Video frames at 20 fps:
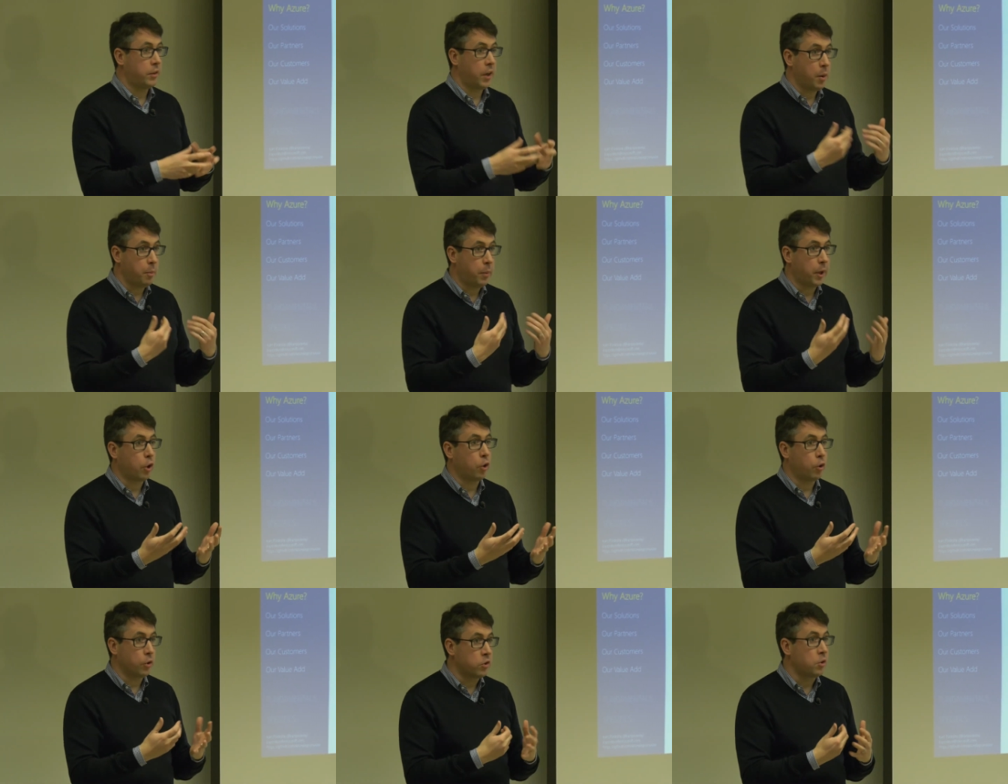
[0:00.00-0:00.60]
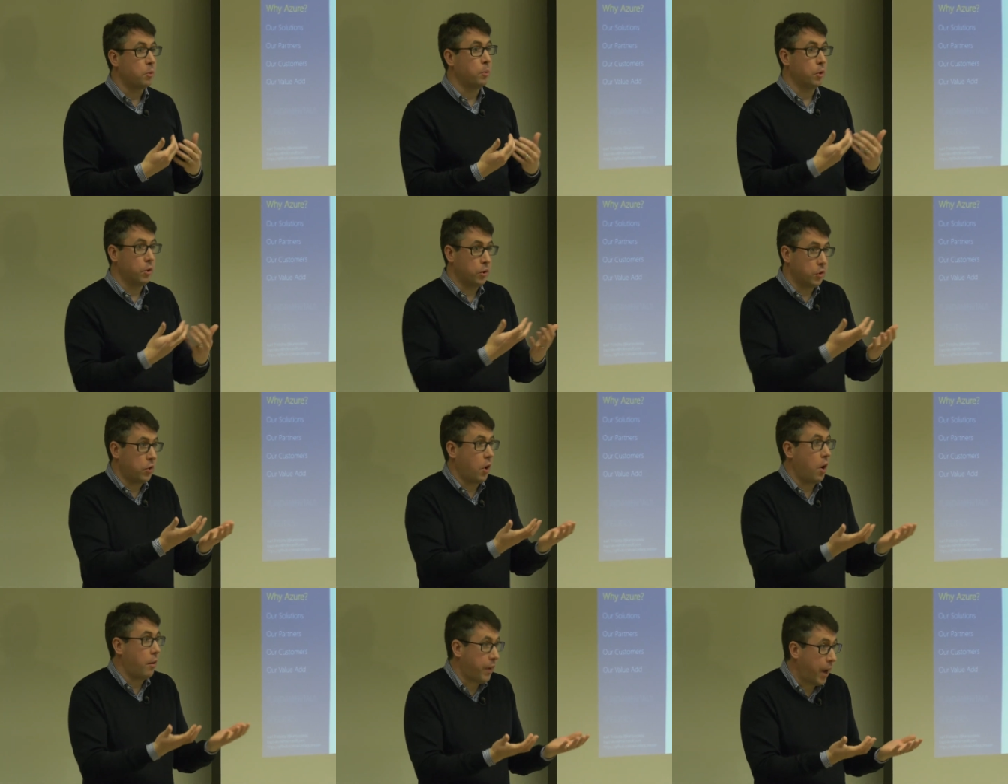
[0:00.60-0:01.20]
They're big
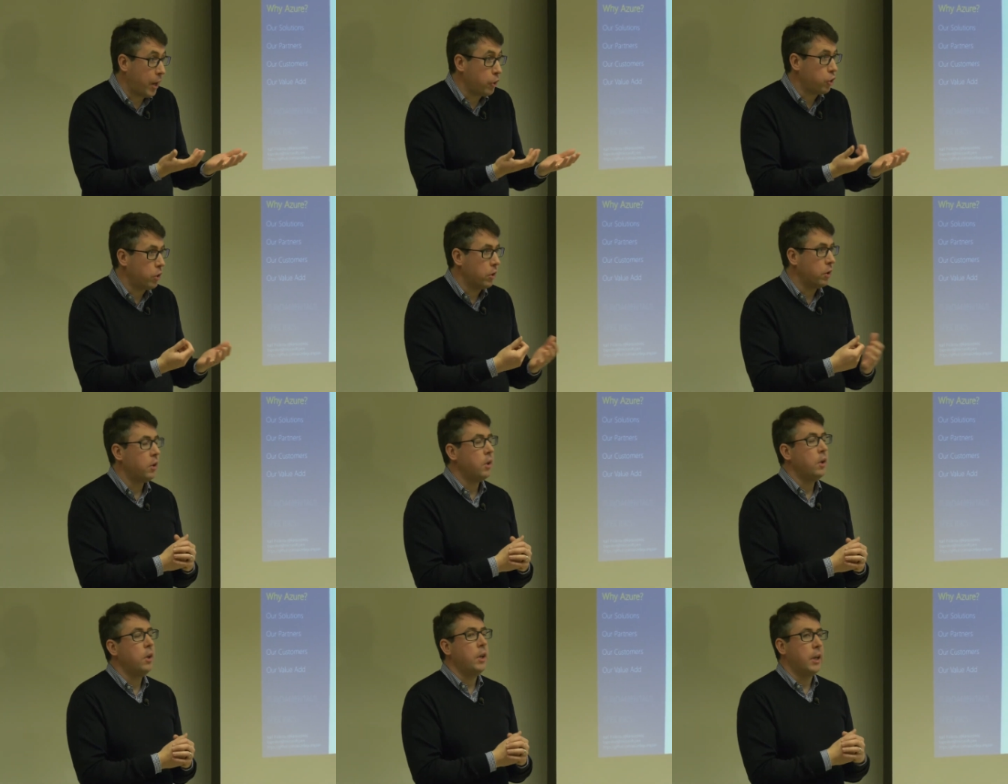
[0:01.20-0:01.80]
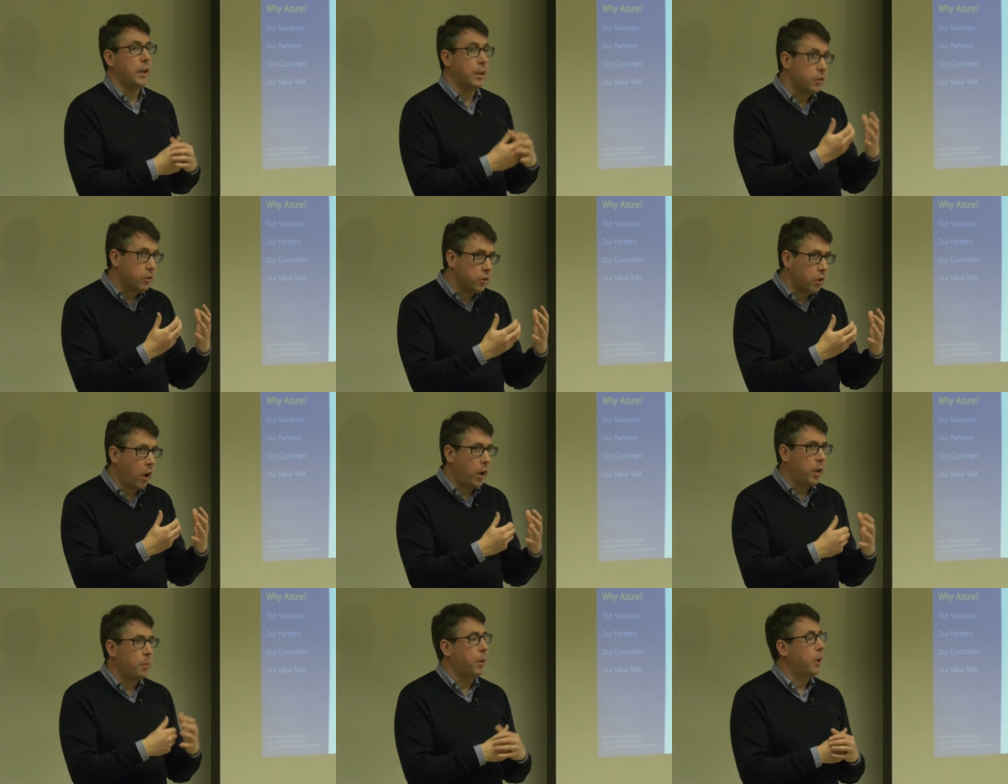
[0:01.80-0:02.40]
customers of Azure
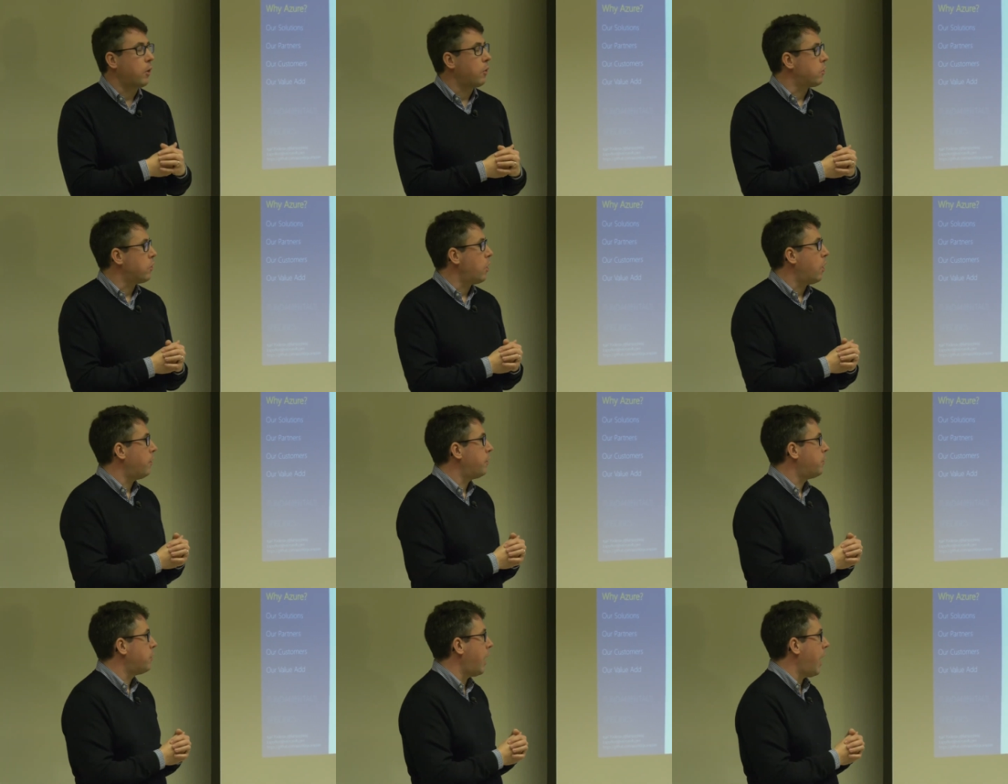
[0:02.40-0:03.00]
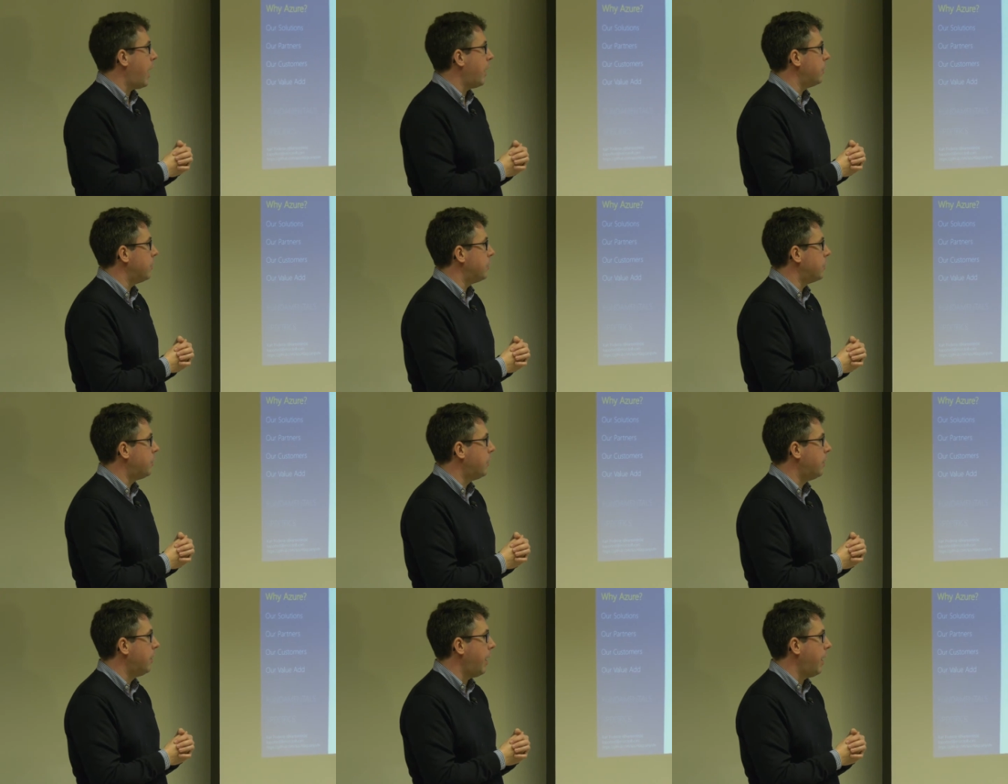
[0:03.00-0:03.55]
inside Microsoft, and